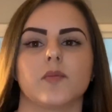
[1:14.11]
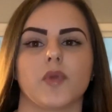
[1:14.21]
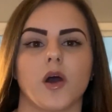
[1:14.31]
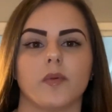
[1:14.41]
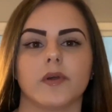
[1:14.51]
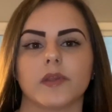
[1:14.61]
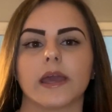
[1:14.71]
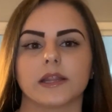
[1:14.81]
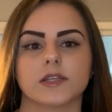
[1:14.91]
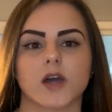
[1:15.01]
Probably
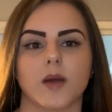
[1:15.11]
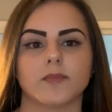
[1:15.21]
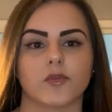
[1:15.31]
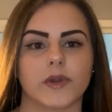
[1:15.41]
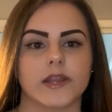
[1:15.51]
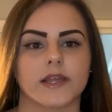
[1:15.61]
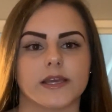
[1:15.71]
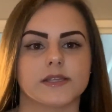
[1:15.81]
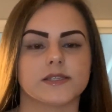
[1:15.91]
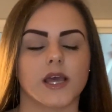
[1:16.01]
like the top 3
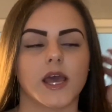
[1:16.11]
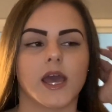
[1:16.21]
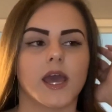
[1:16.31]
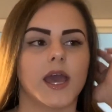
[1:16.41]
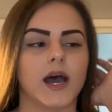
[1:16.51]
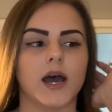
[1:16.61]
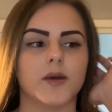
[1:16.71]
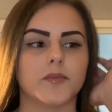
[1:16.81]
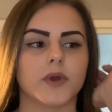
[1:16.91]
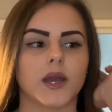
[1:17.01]
things.
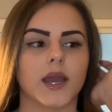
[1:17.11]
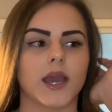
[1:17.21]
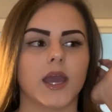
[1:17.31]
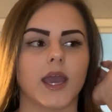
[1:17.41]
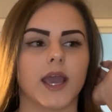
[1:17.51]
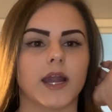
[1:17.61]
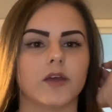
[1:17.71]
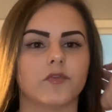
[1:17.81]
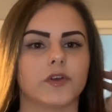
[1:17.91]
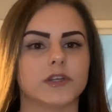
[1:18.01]
And
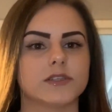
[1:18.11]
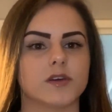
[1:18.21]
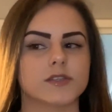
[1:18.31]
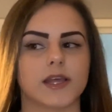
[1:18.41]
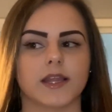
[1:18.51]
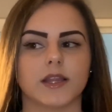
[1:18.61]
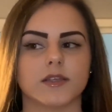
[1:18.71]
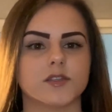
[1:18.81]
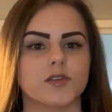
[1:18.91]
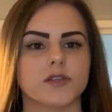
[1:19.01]
at first I was like,
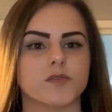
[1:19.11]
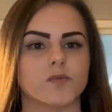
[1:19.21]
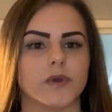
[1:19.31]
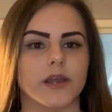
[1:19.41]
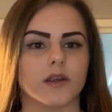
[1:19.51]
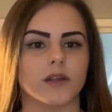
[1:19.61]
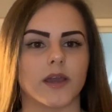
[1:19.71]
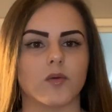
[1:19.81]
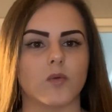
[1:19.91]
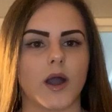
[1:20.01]
this dude is weird.
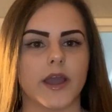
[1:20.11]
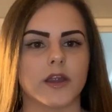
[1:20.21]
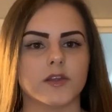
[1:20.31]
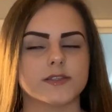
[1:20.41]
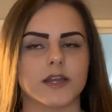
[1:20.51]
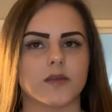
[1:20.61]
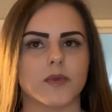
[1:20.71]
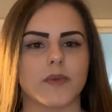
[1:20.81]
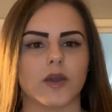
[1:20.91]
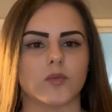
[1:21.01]
Like, why are you sending
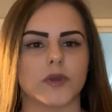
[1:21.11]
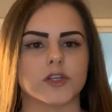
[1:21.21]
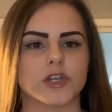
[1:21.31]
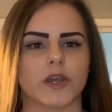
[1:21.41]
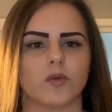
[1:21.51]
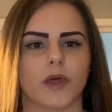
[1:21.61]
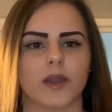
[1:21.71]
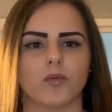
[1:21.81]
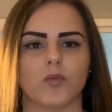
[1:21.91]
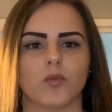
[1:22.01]
me my own picture? And like,
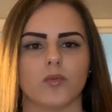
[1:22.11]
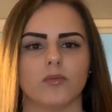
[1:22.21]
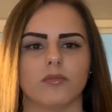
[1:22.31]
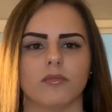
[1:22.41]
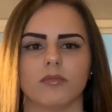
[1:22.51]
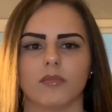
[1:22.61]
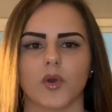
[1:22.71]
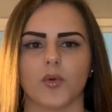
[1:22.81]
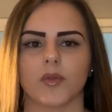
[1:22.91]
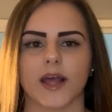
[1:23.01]

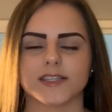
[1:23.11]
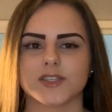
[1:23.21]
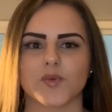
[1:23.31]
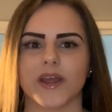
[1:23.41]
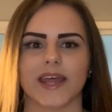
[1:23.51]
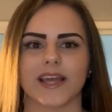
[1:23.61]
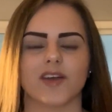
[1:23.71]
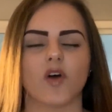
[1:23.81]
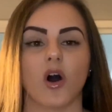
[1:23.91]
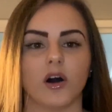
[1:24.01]
that's the weird, like,
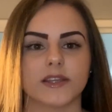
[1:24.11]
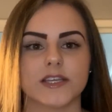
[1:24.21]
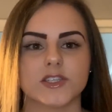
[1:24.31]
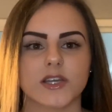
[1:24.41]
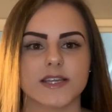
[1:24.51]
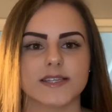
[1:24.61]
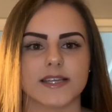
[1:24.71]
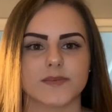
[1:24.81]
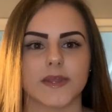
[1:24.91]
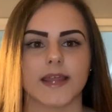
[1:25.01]
of all things you could have
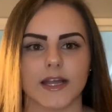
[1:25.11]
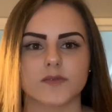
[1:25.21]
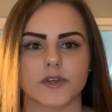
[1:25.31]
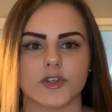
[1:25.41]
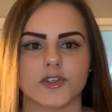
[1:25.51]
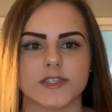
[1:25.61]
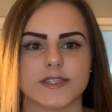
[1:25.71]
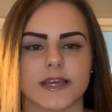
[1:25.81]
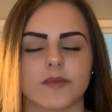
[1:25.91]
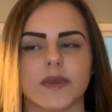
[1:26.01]
said to me, that's what you choose to
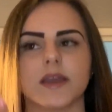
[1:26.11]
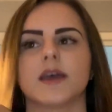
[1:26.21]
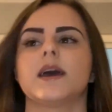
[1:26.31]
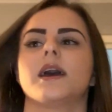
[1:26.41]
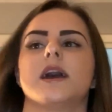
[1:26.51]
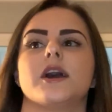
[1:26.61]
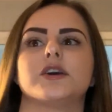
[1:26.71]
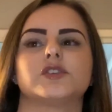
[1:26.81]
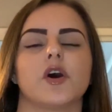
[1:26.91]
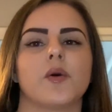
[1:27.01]
say to me.
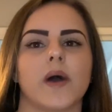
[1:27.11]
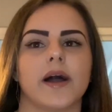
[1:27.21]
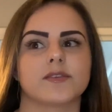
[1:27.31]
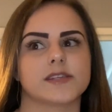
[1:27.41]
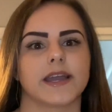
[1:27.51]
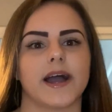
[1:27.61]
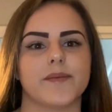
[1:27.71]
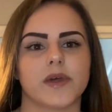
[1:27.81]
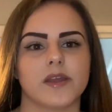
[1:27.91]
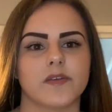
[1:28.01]
So I was like,
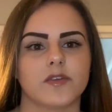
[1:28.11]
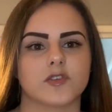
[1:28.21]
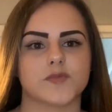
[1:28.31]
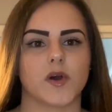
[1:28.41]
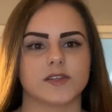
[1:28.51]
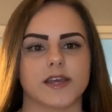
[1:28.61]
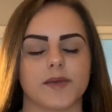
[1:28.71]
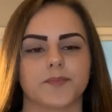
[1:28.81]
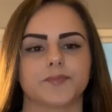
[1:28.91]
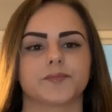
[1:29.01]
I'm not even gonna respond to him.